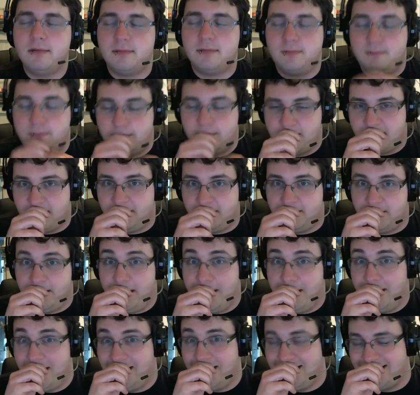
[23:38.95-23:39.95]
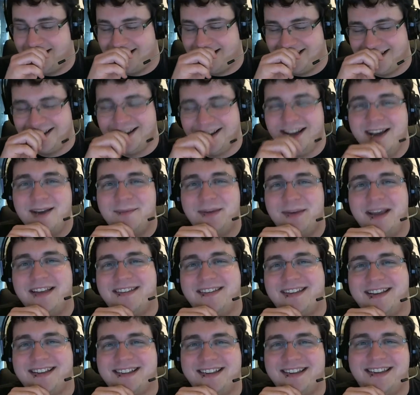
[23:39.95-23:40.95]
excuse me,
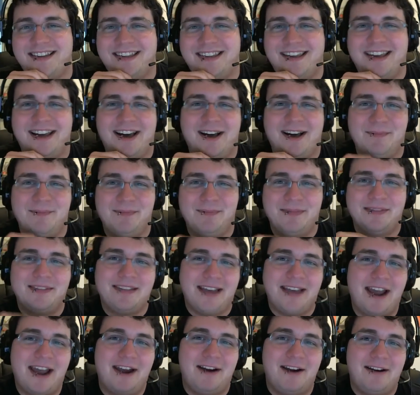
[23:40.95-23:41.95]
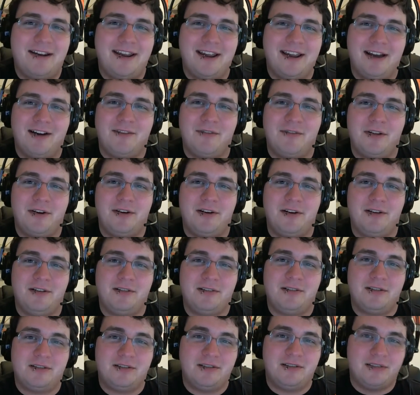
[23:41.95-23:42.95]
basically the entirety of their
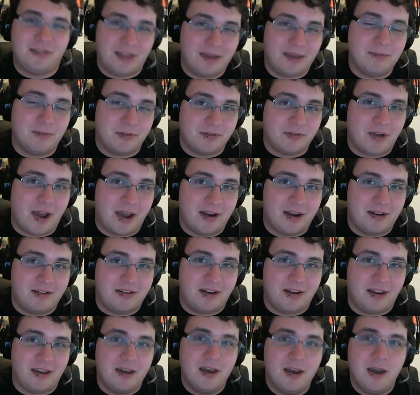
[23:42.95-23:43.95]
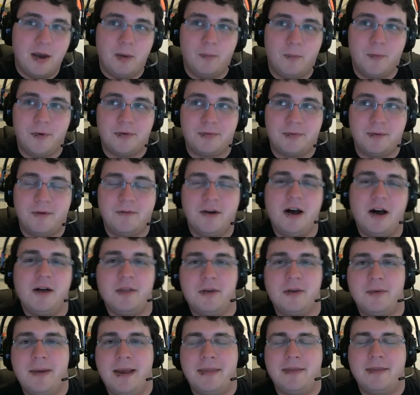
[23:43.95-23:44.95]
team strategy was revolved
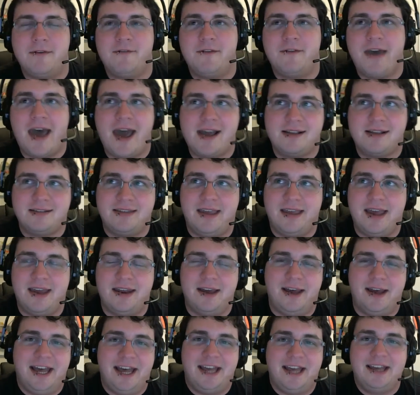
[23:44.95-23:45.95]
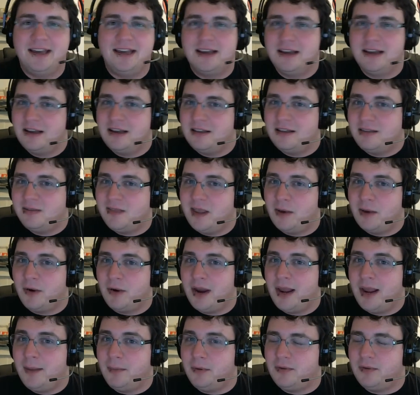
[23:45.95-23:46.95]
around the fact that they were
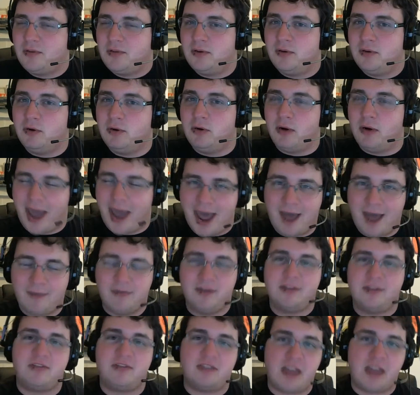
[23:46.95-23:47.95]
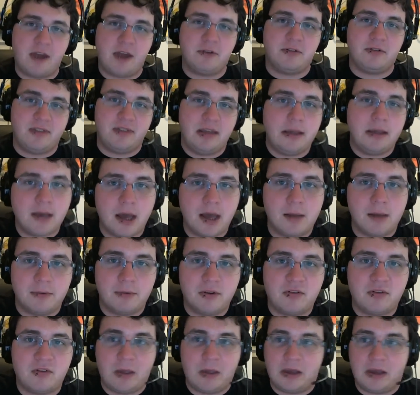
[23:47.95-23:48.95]
able to have this standard team
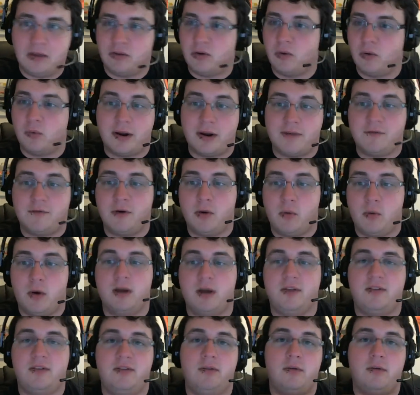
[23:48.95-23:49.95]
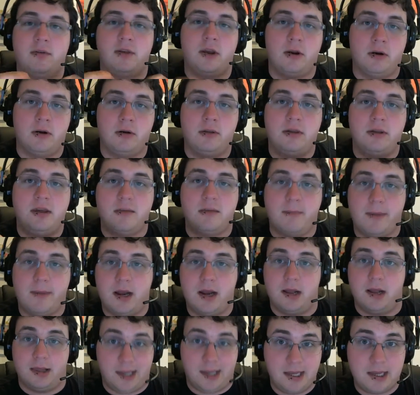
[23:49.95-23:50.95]
composition that could do whatever it wanted to in the early, the mid,
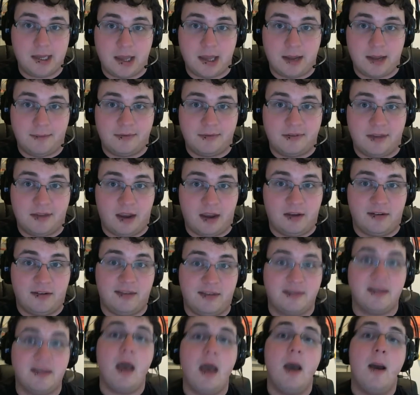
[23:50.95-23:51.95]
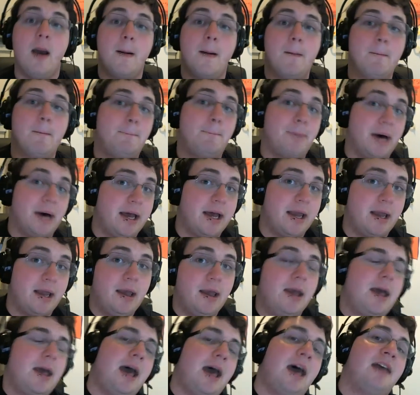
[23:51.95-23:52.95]
and late game stages, but
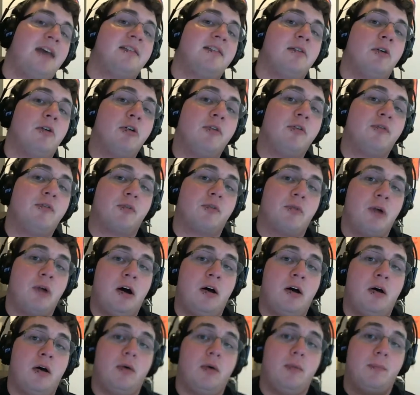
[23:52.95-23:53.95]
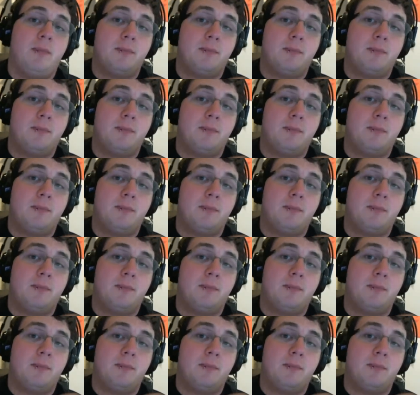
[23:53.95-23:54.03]
as an overall